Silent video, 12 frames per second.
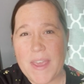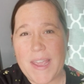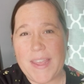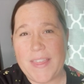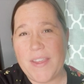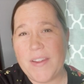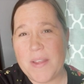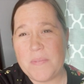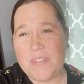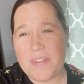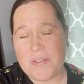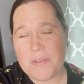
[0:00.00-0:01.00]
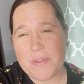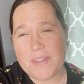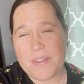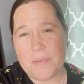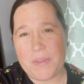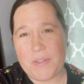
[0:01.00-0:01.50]
Hi there, I'm Sarah with
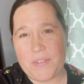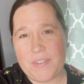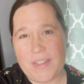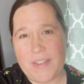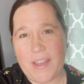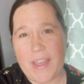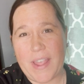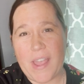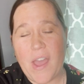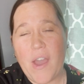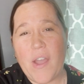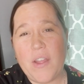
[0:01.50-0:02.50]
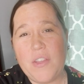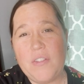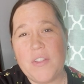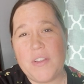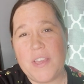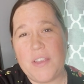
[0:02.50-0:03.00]
WTI. Are you
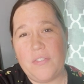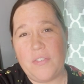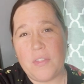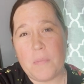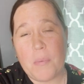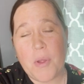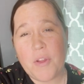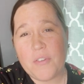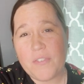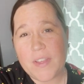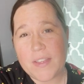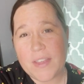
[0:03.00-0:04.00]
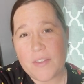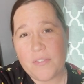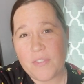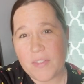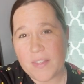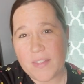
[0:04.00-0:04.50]
looking for the perfect gift
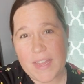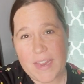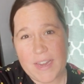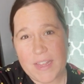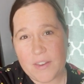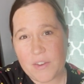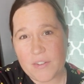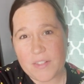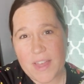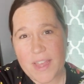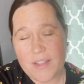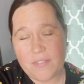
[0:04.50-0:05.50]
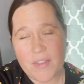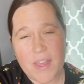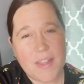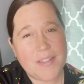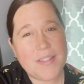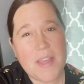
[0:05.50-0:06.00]
for the lady in your life?
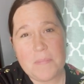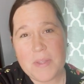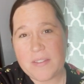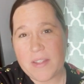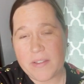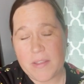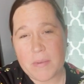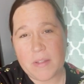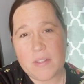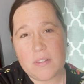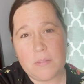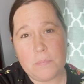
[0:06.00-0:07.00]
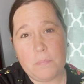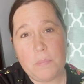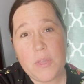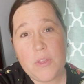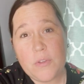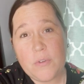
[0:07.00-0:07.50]
Let me tell you about this
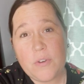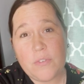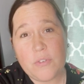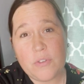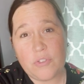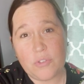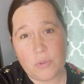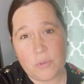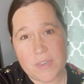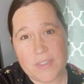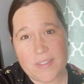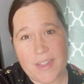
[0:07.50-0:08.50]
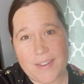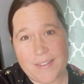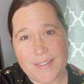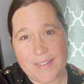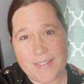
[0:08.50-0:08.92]
beautiful jewelry set.